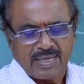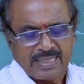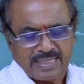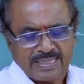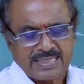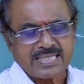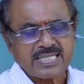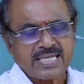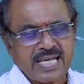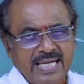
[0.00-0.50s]

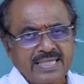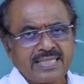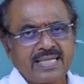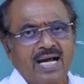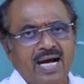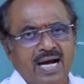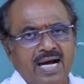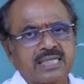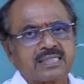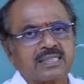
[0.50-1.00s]
inside
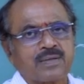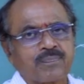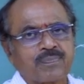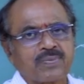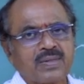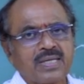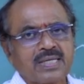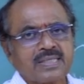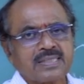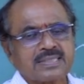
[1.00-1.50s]
the
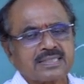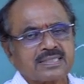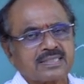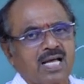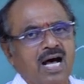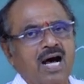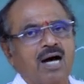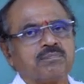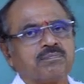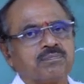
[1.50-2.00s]
atom,
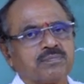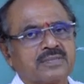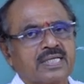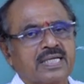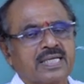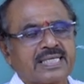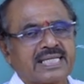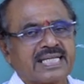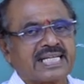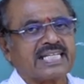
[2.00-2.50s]
some
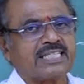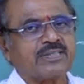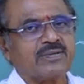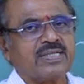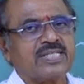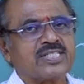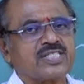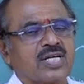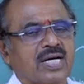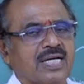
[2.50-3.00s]

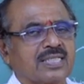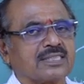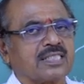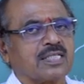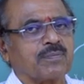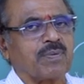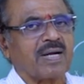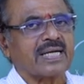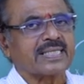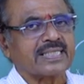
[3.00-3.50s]
negatively
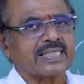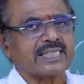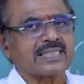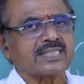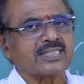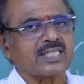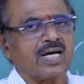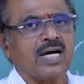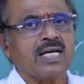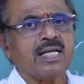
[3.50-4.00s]
charged
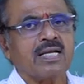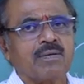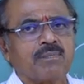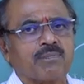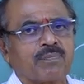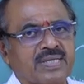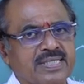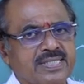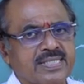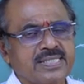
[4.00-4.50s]
particles
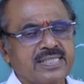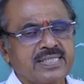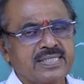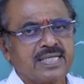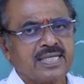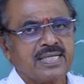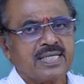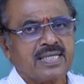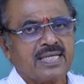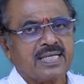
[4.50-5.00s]
are
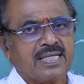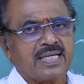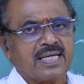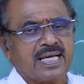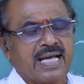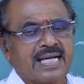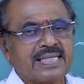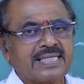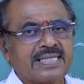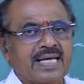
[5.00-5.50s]
present.
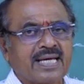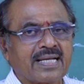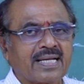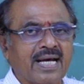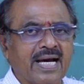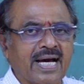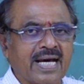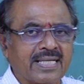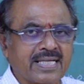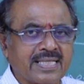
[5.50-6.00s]
And they
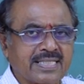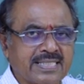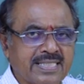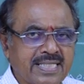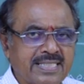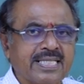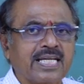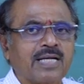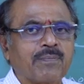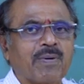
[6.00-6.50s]
are
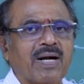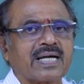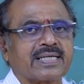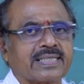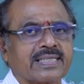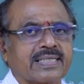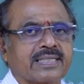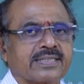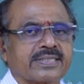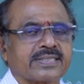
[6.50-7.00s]
energetic
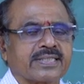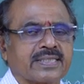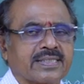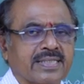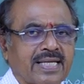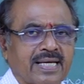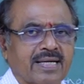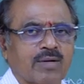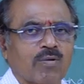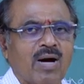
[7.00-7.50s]
particles.
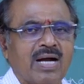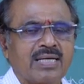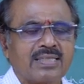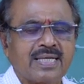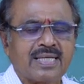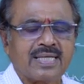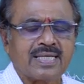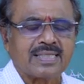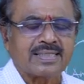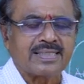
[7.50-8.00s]
They are
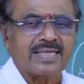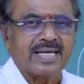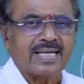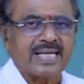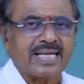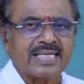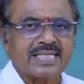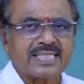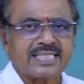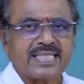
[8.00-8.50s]
what? They are
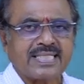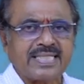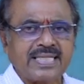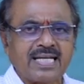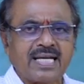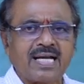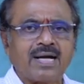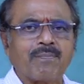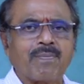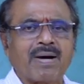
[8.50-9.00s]

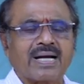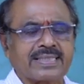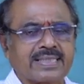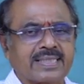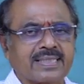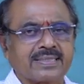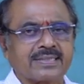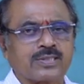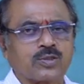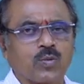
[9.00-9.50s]
energetic
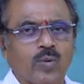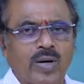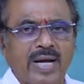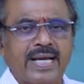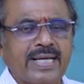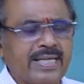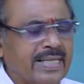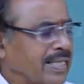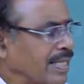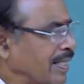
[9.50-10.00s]
particles.
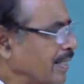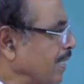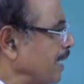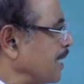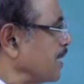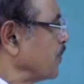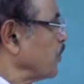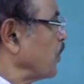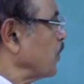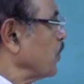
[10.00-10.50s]
Why?
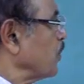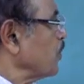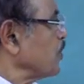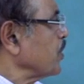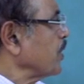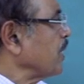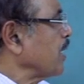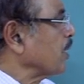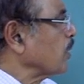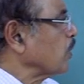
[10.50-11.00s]
That is
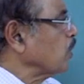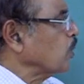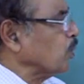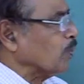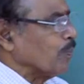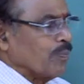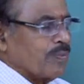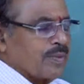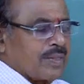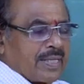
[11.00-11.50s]
producing a
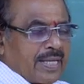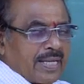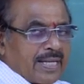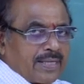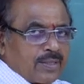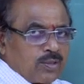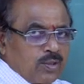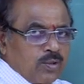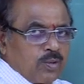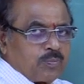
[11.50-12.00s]
glow. A
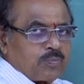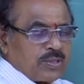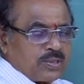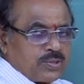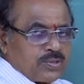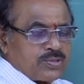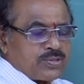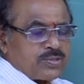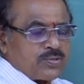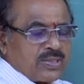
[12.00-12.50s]
glow
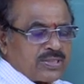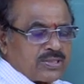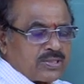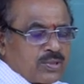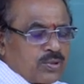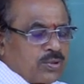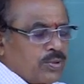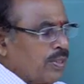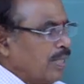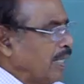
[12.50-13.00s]
produced towards
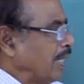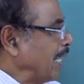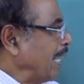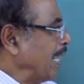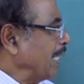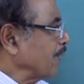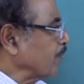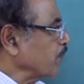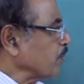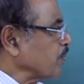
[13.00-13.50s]
glow
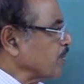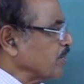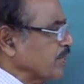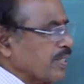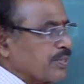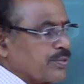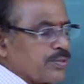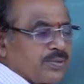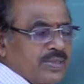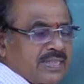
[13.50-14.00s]
and
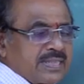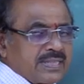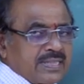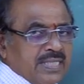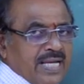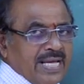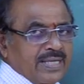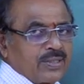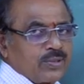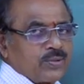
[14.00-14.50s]
proceeded towards
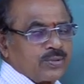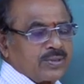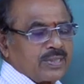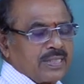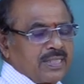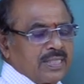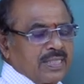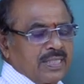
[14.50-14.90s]
anode.